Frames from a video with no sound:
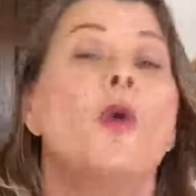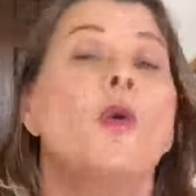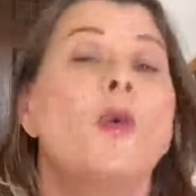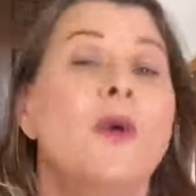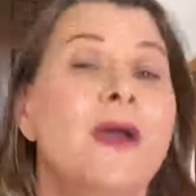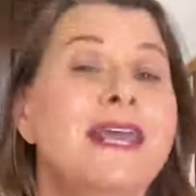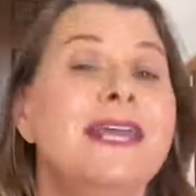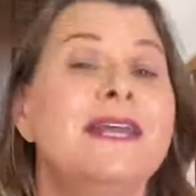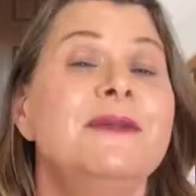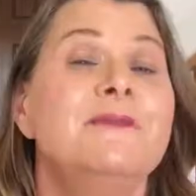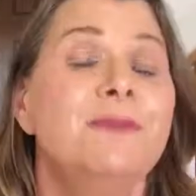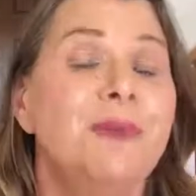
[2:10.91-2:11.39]

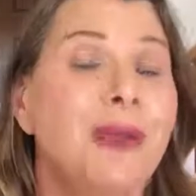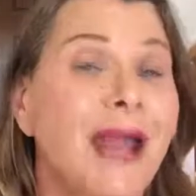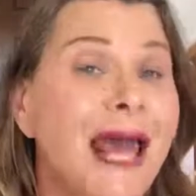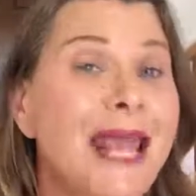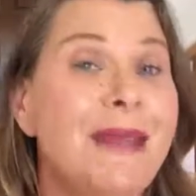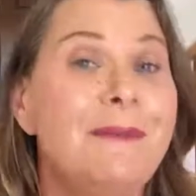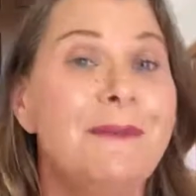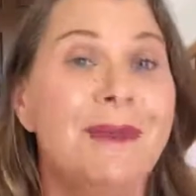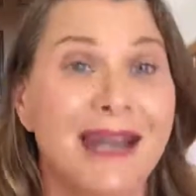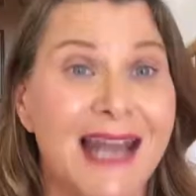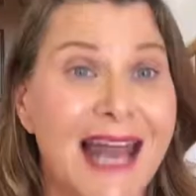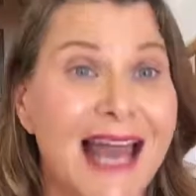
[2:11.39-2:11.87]
we can
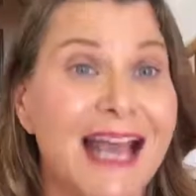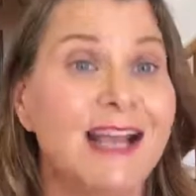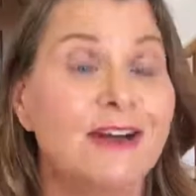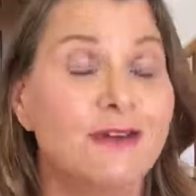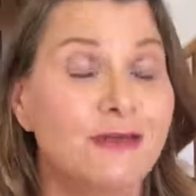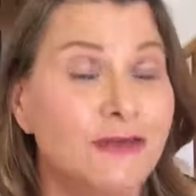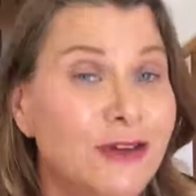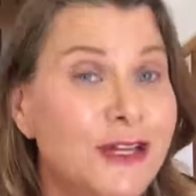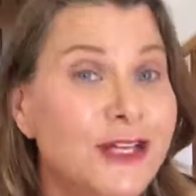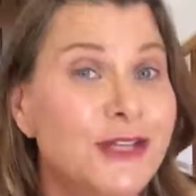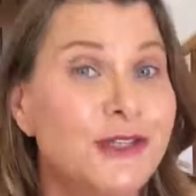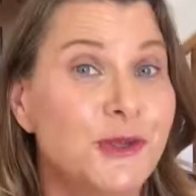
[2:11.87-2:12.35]
blame a lack
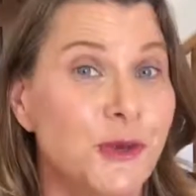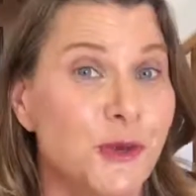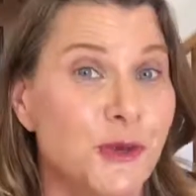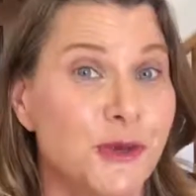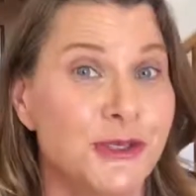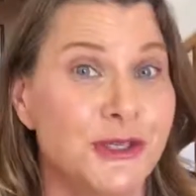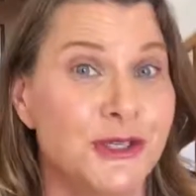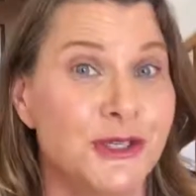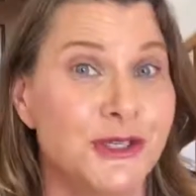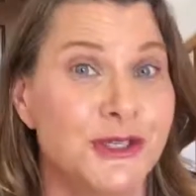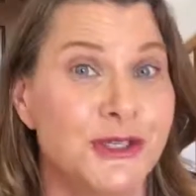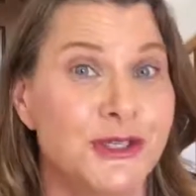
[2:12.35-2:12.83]
of
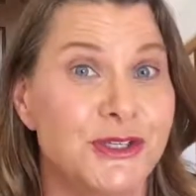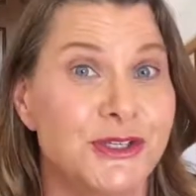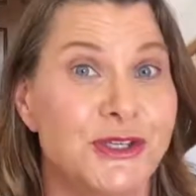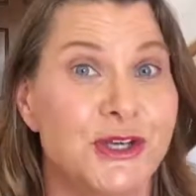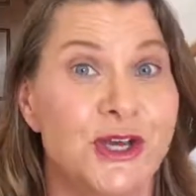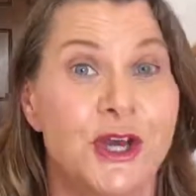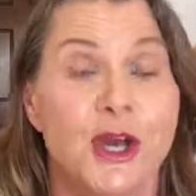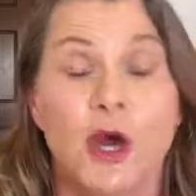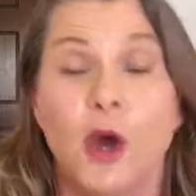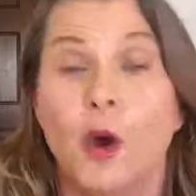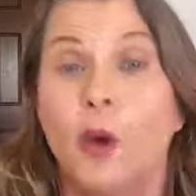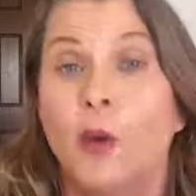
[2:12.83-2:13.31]

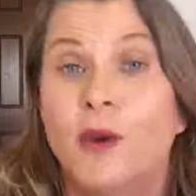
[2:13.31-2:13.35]
resources.